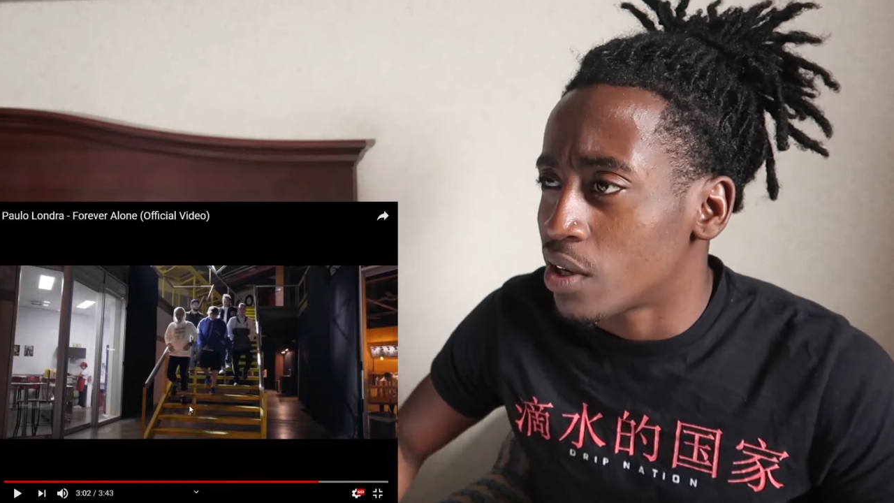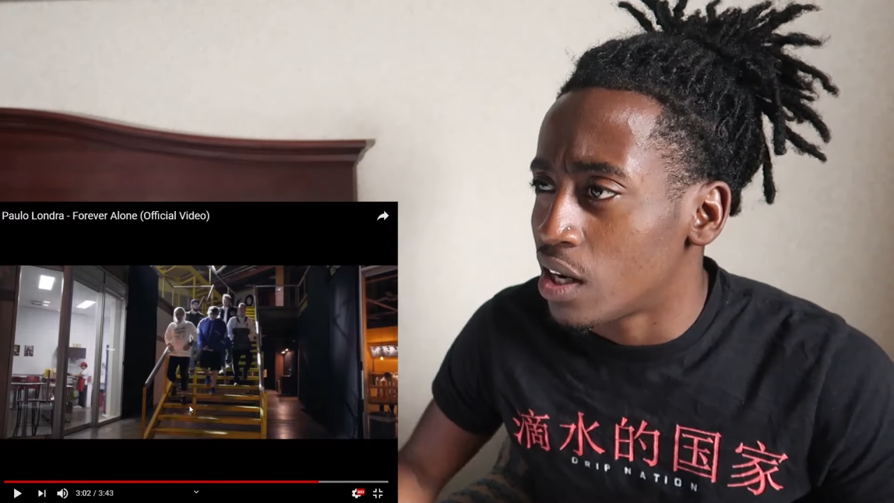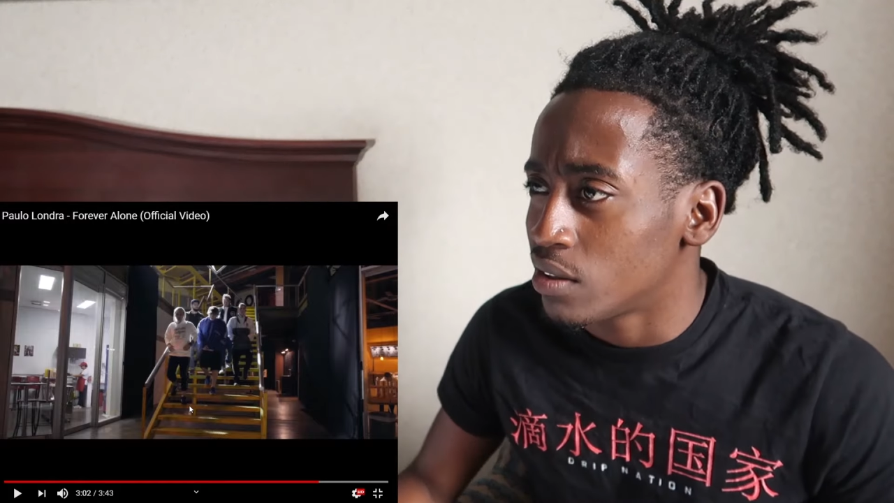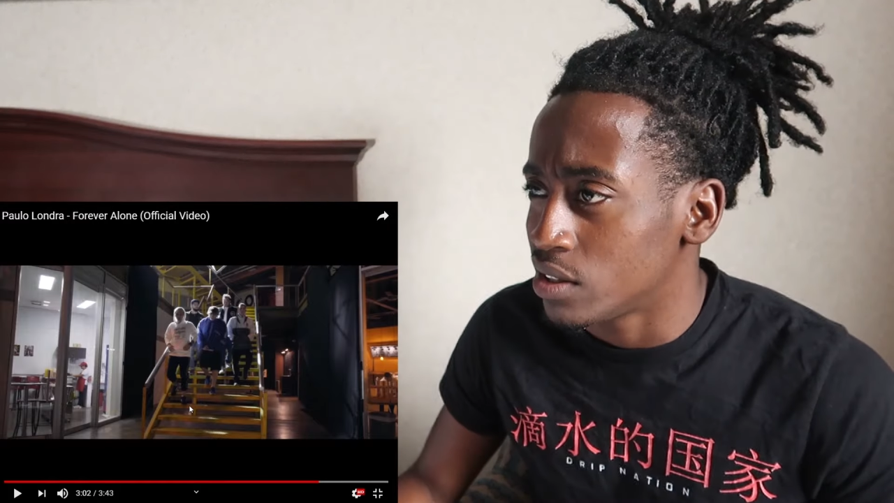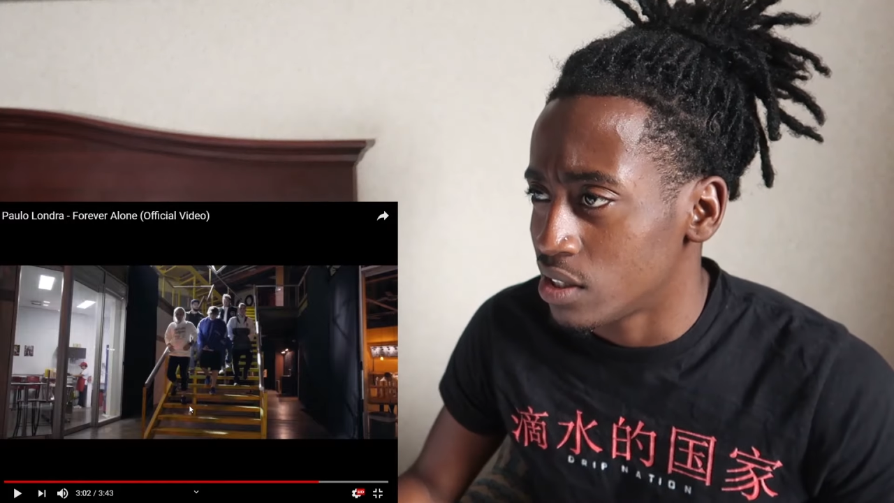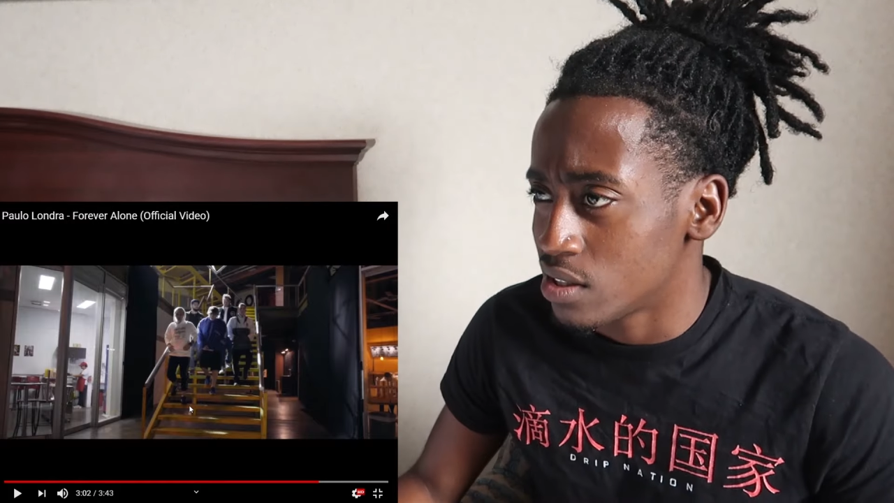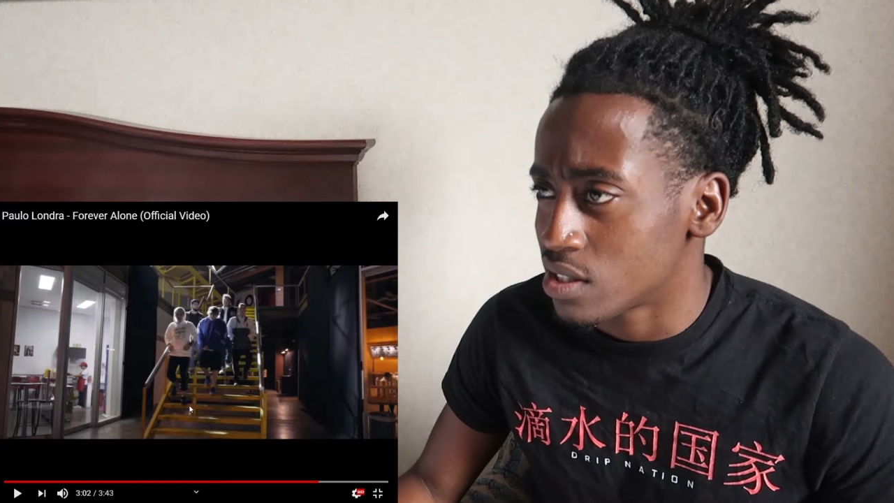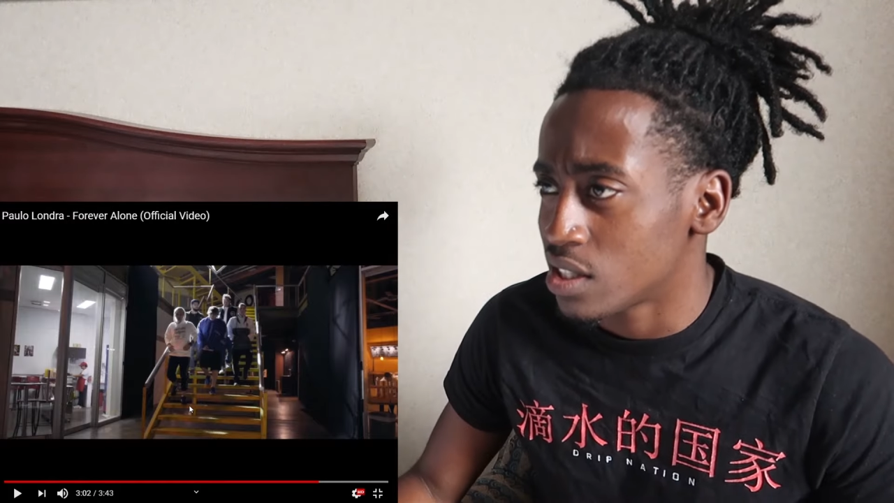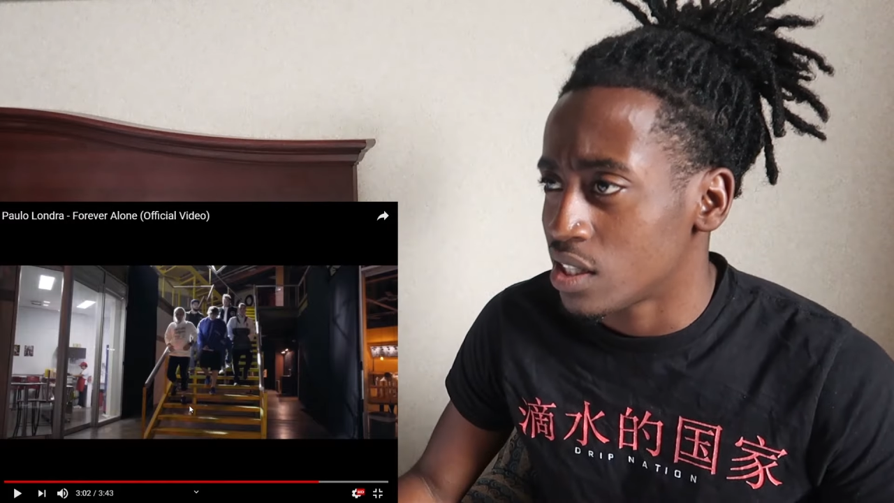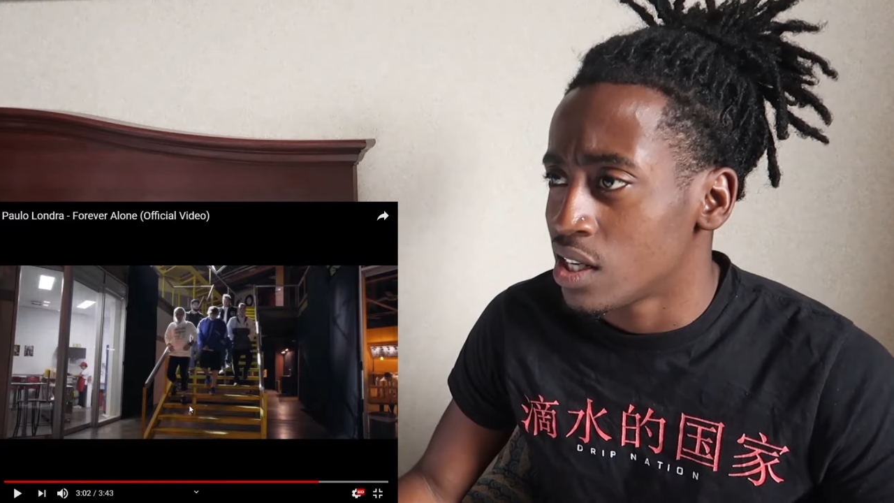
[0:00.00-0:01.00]
probably, you know what I'm
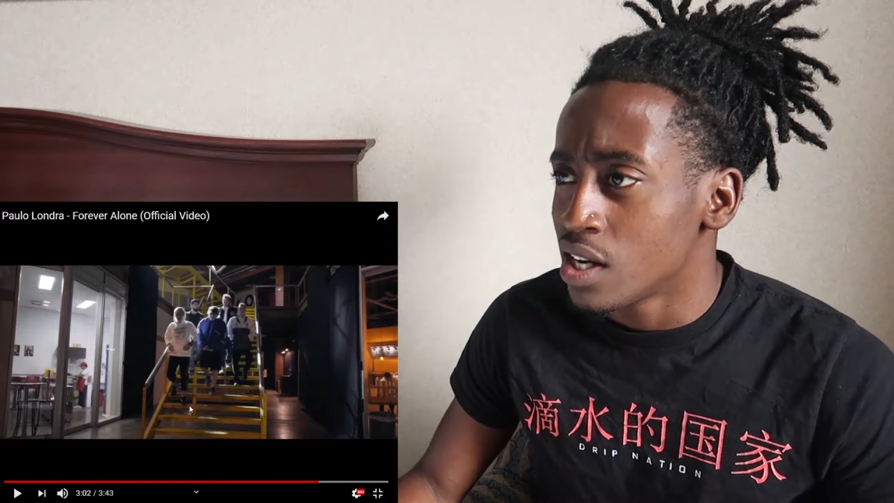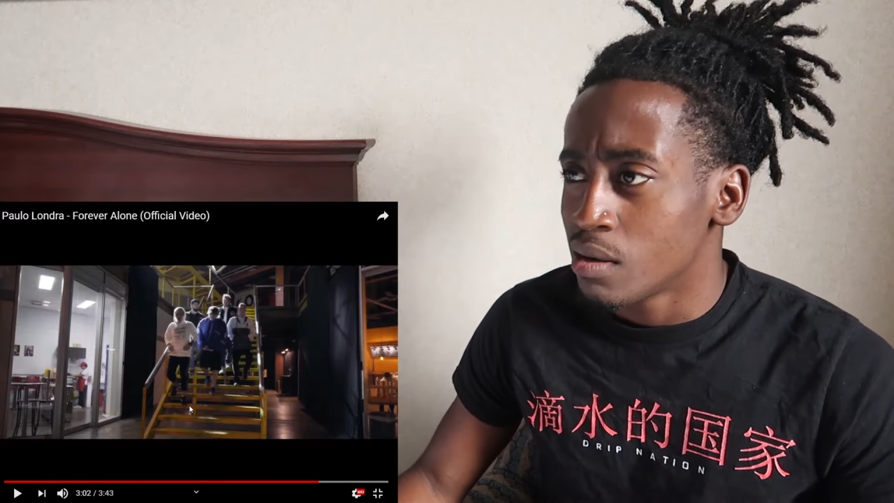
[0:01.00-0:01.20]
saying?